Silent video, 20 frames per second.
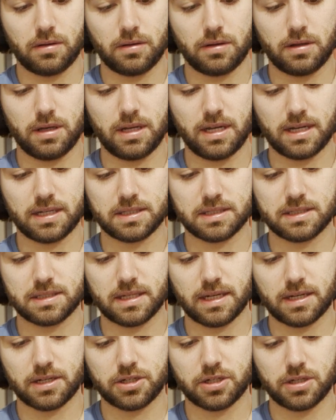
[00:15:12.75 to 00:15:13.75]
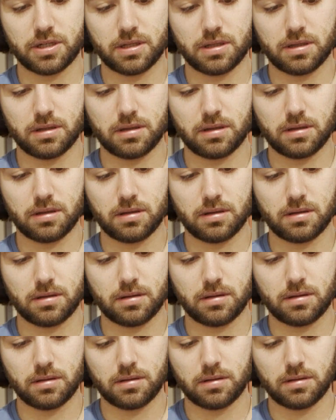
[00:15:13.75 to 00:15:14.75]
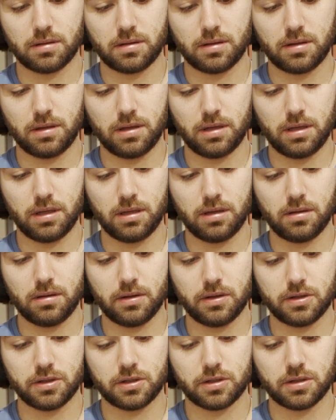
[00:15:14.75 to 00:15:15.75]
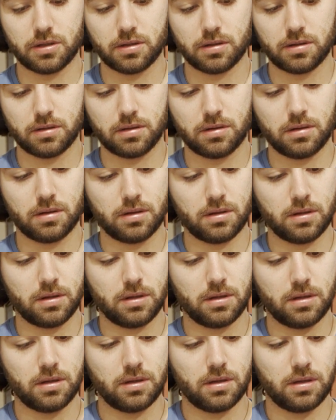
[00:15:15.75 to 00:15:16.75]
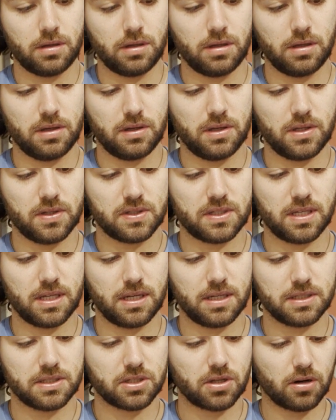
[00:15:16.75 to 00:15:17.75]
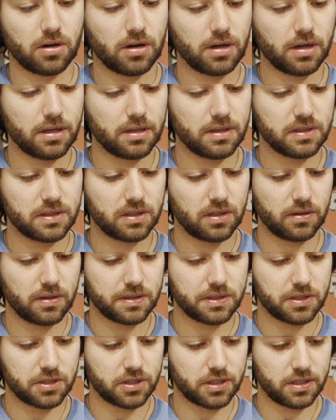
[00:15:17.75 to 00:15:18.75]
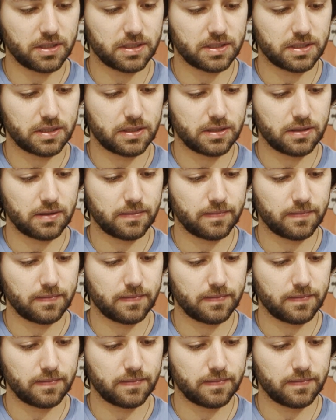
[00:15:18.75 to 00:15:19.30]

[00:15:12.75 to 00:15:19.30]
the next section in English is getting started, so it's just